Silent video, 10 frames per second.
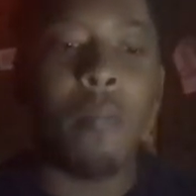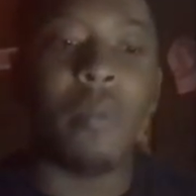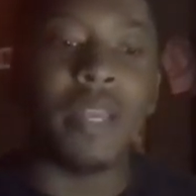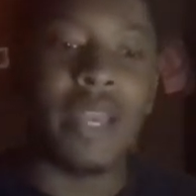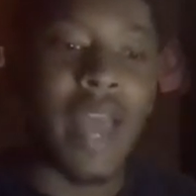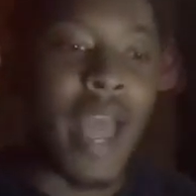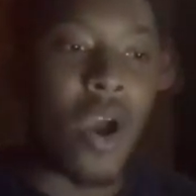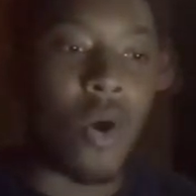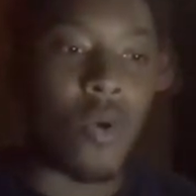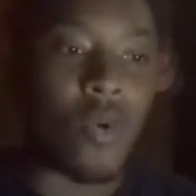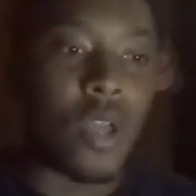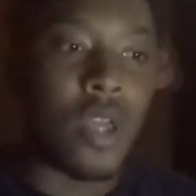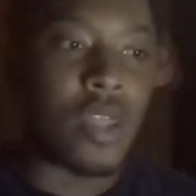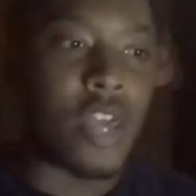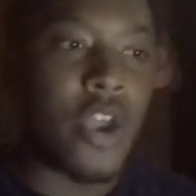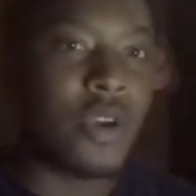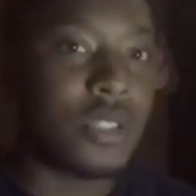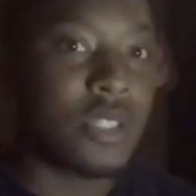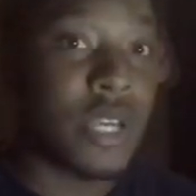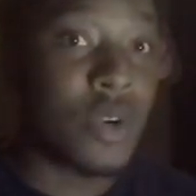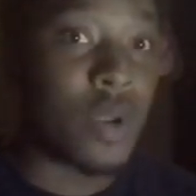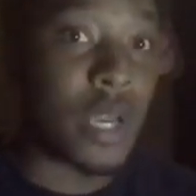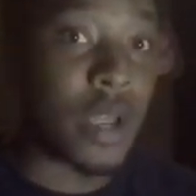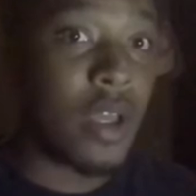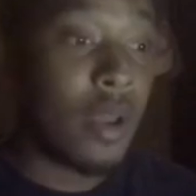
But now, they're considering